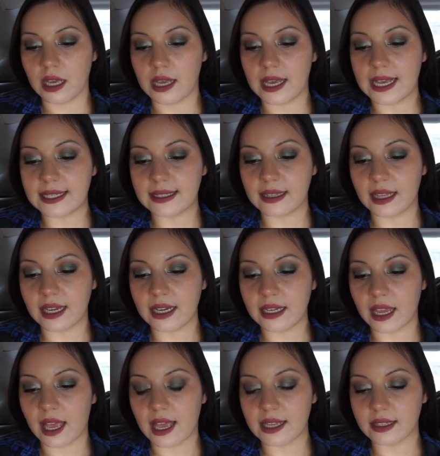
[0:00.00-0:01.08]
As late
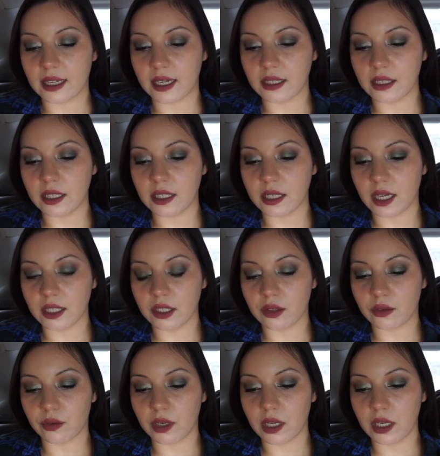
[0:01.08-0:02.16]
as
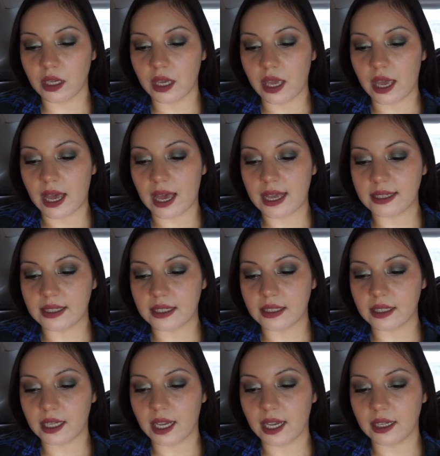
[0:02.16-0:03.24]
1893, as
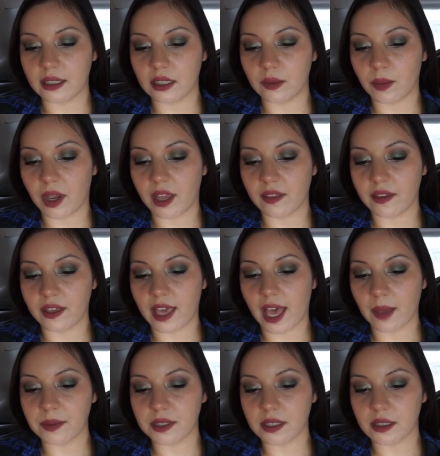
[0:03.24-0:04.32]
indicated by the
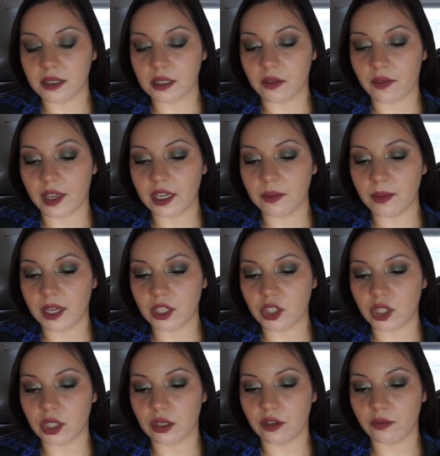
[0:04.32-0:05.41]
absence of any
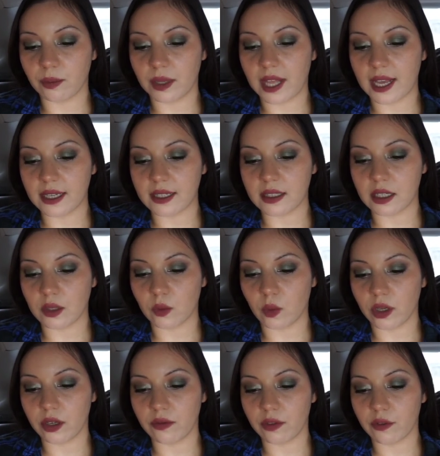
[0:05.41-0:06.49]
mention of blacks in
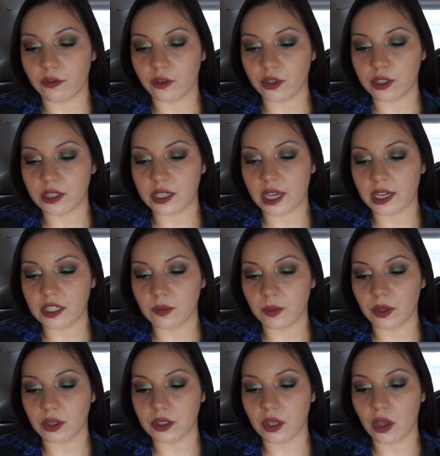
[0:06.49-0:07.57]
one of the first
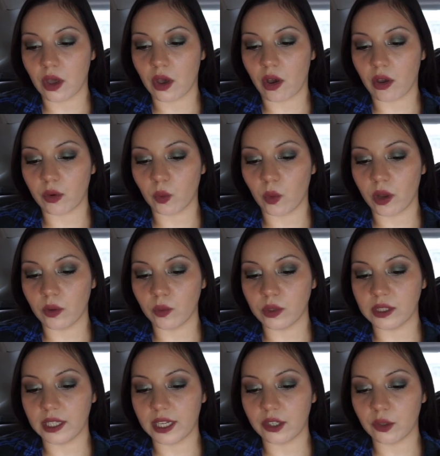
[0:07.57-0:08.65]
textbooks on what
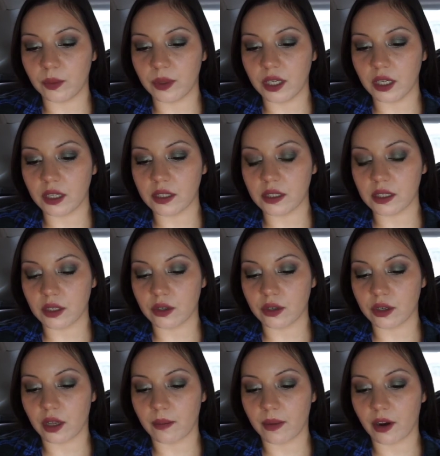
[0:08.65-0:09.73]
would later be considered
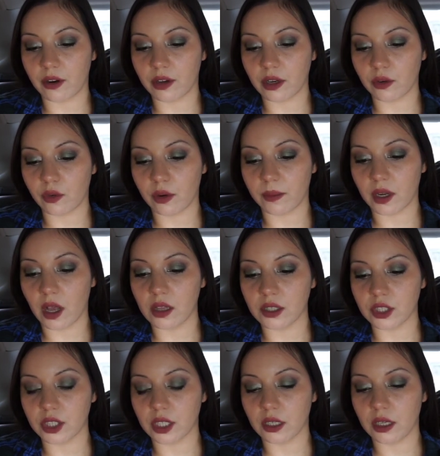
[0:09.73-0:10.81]
American
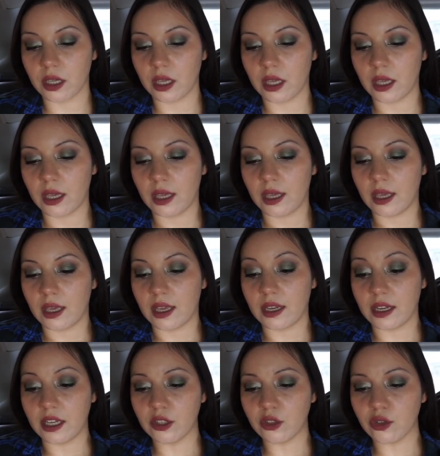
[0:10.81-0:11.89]
criminology,
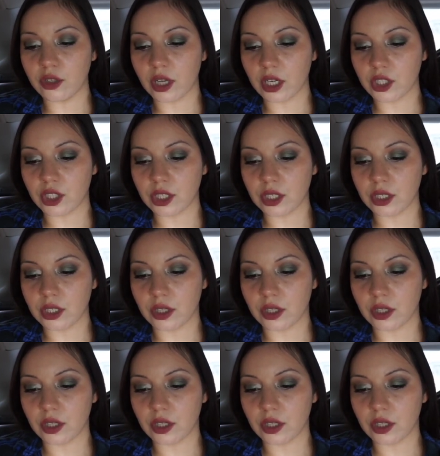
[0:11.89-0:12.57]
an introduction to